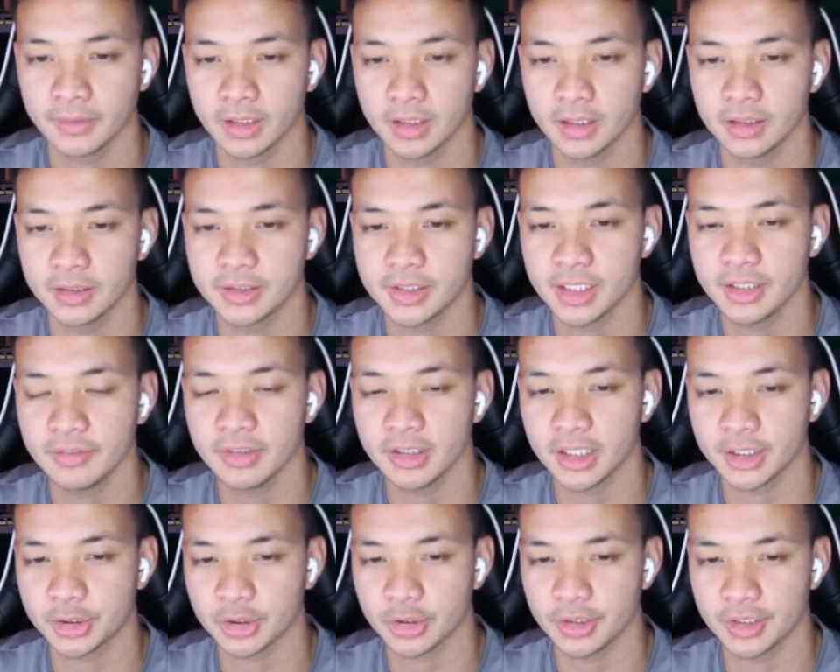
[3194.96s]
Think of it like
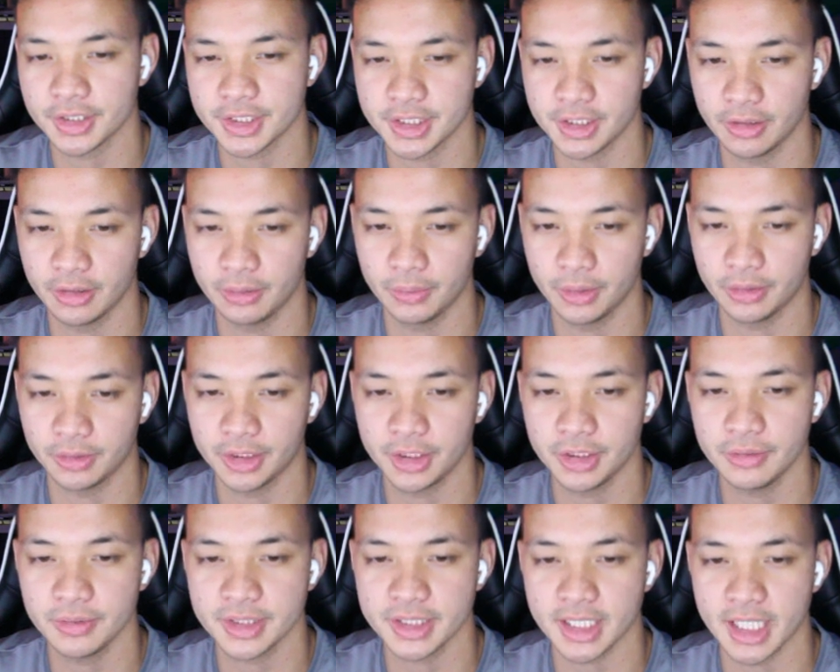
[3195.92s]
turning a steering wheel. Q is
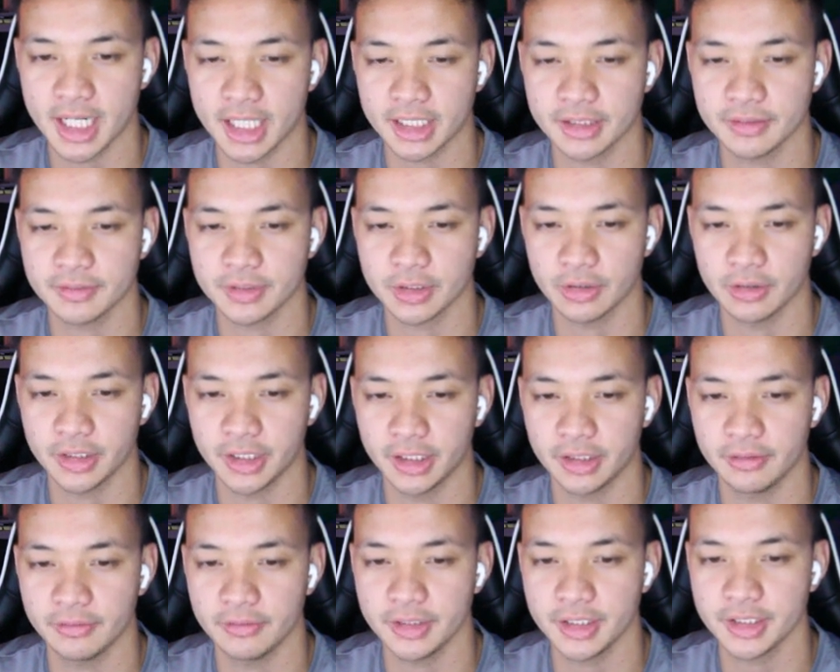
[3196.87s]
the active turning.
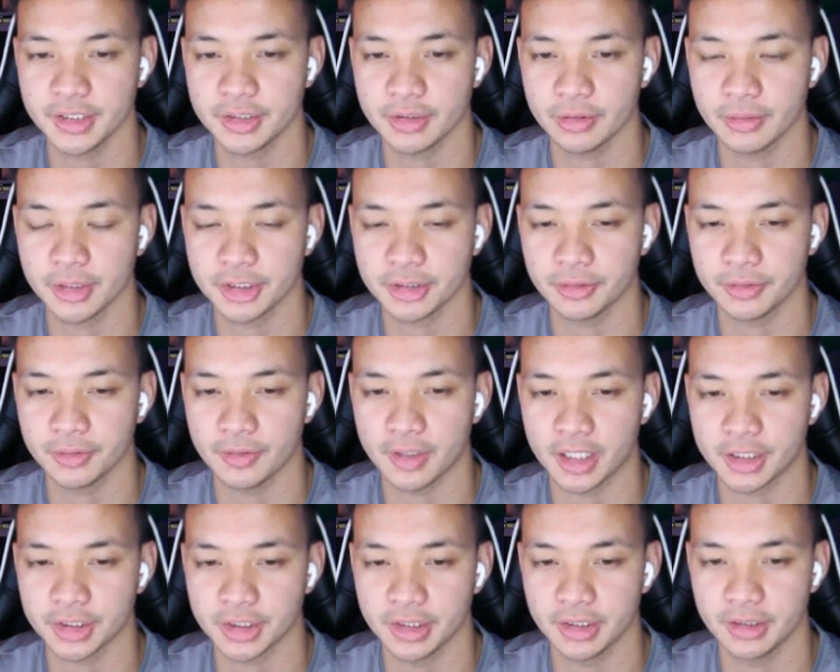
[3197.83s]
V is your original
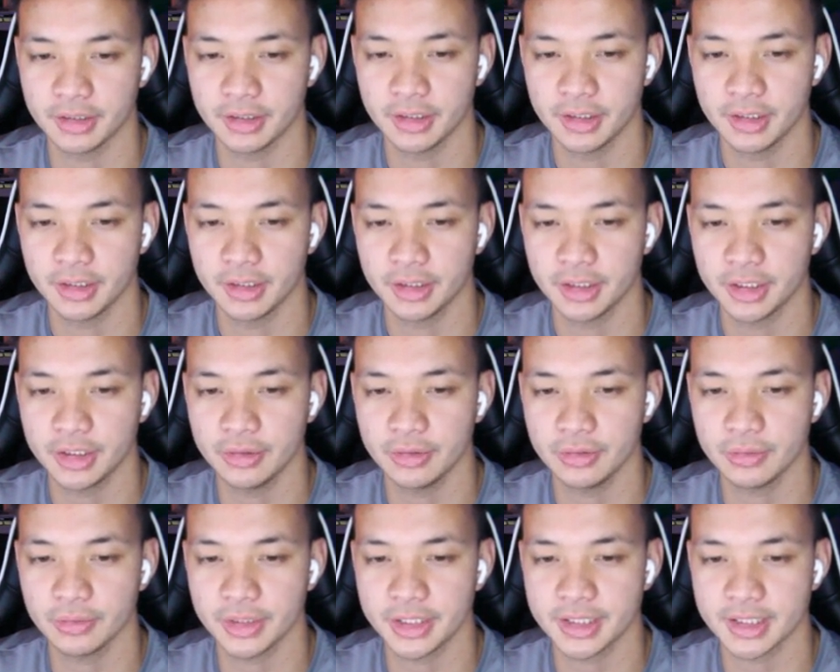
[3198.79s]
direction. Q
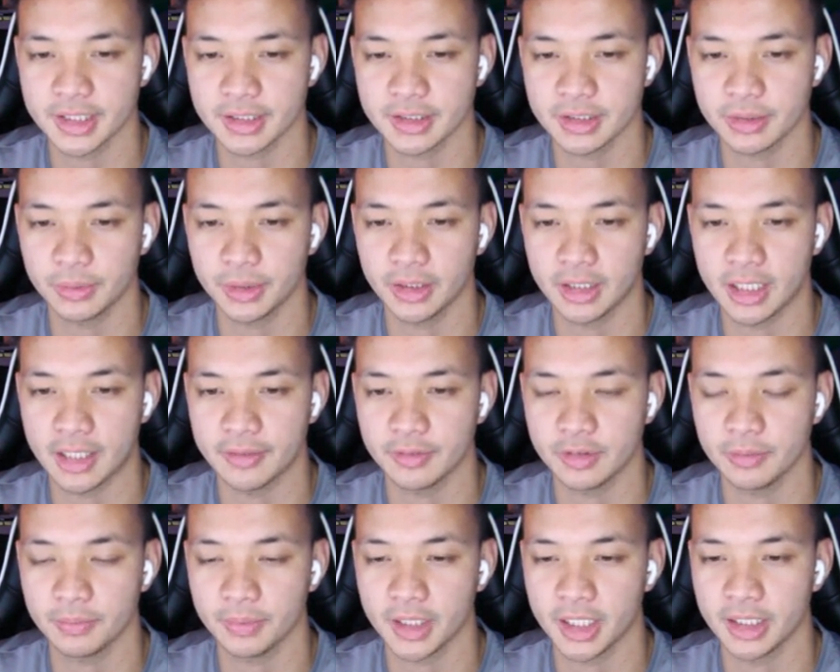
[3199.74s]
resets the wheel after you
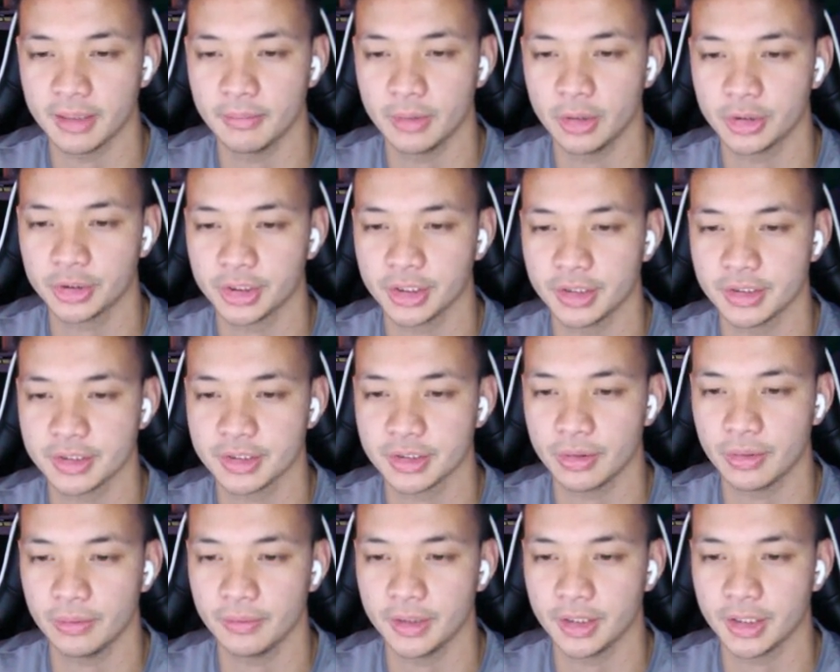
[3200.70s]
apply the motion, so
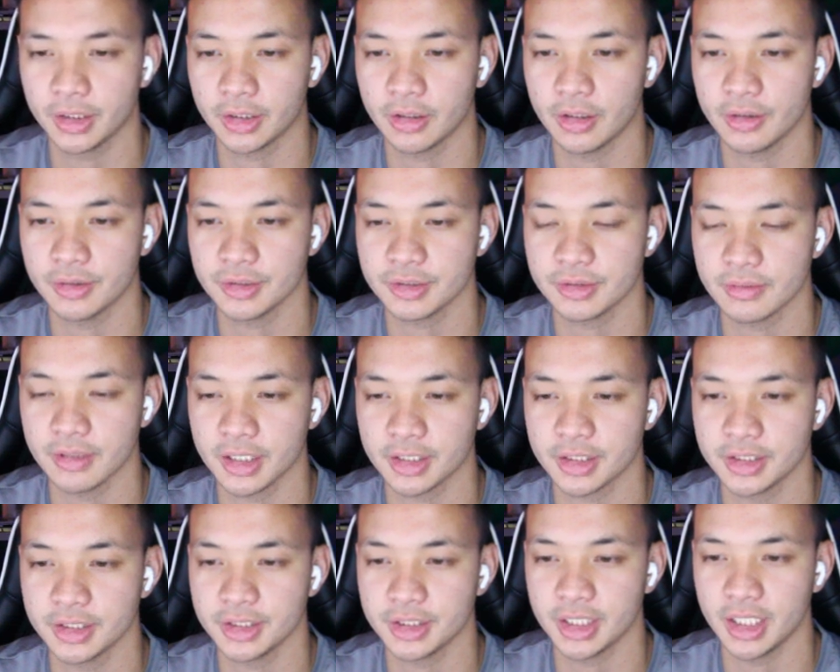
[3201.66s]
only the car's direction
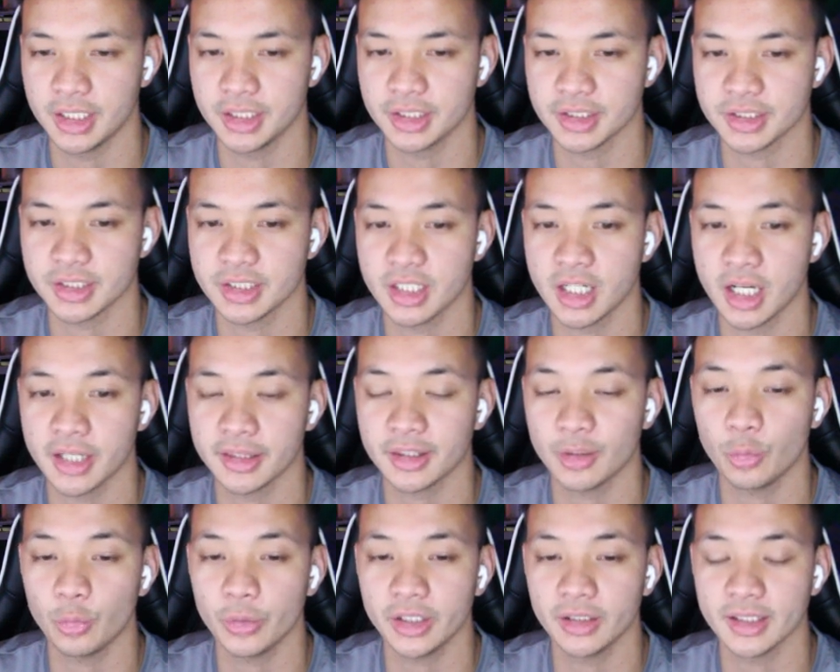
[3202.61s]
changes, not the
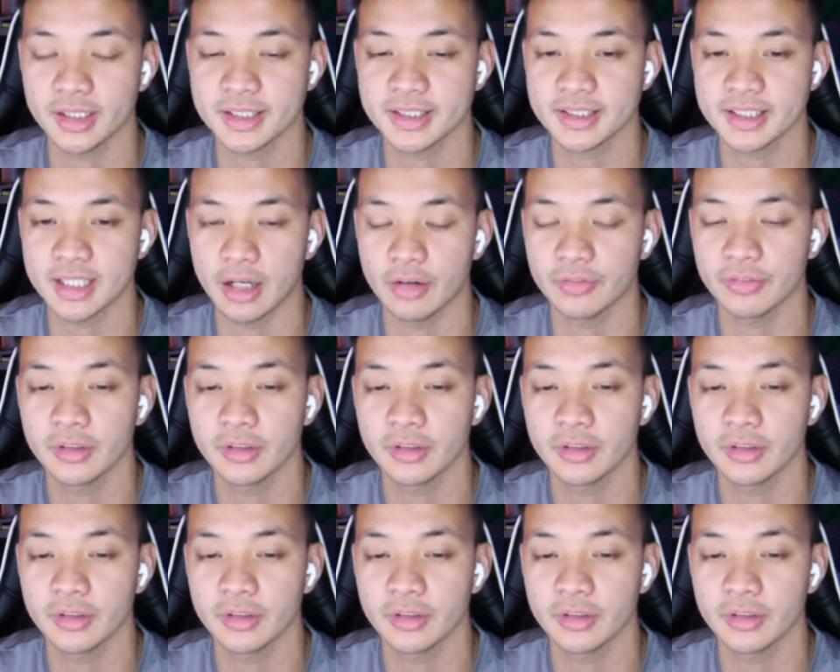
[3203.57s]
wheel itself.